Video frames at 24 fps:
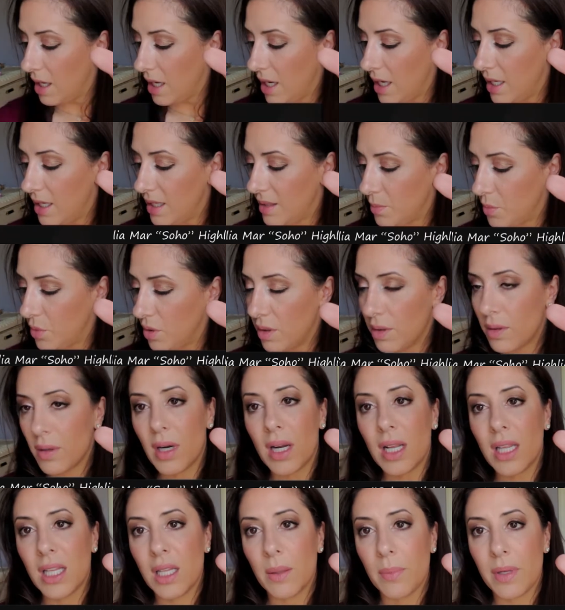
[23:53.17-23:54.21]
It is more
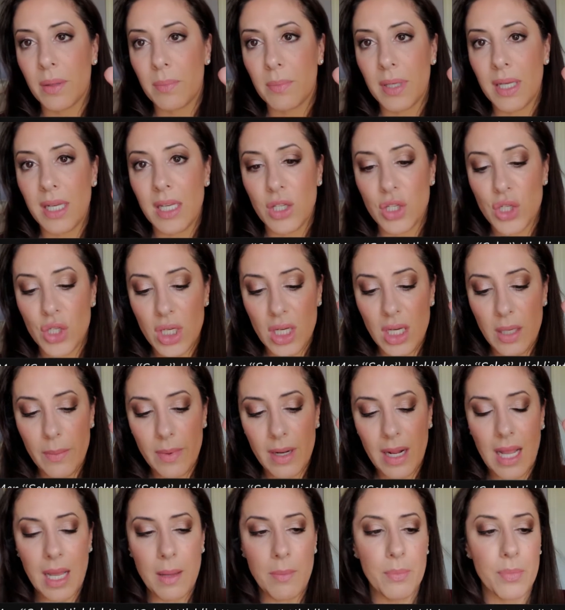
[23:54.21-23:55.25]
a little bit peachy,
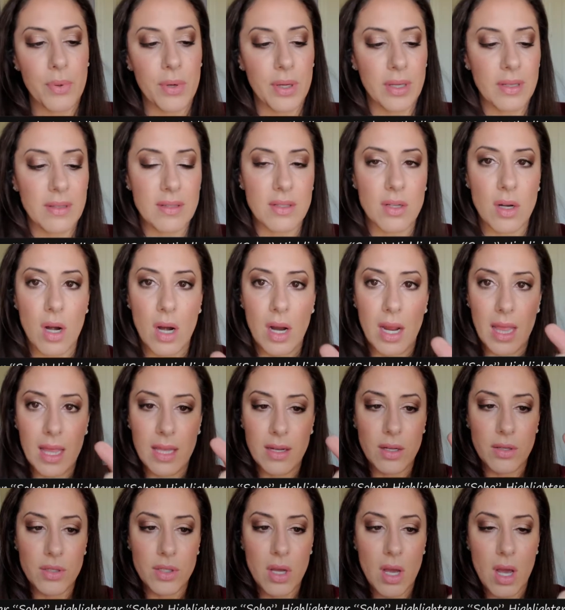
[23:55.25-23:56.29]
but I am putting Star Island
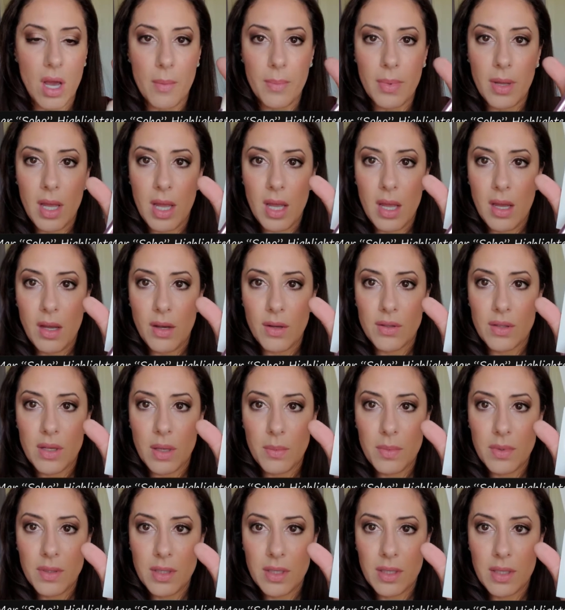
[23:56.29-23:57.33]
on top. So
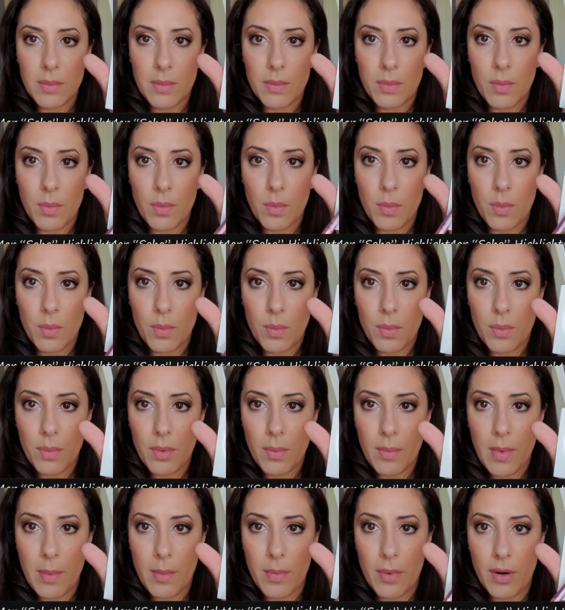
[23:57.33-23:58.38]
I'm just gonna
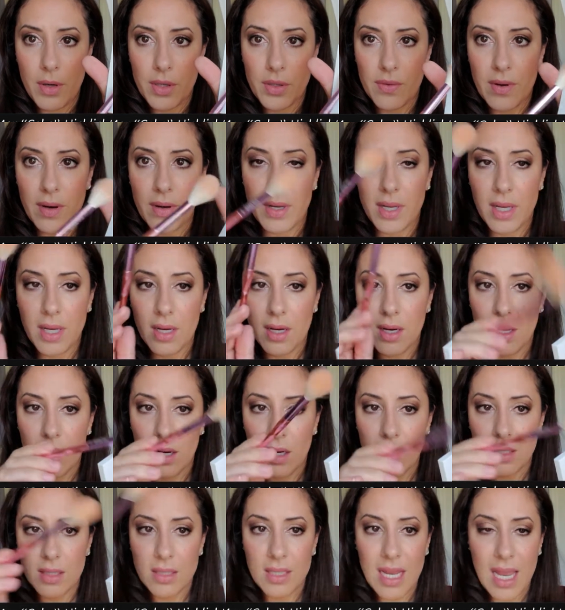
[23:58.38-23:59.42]
put my brush around here,
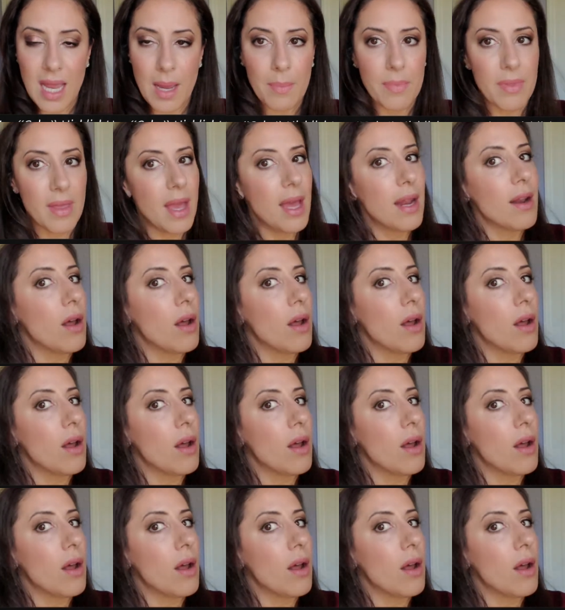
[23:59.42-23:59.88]
tap that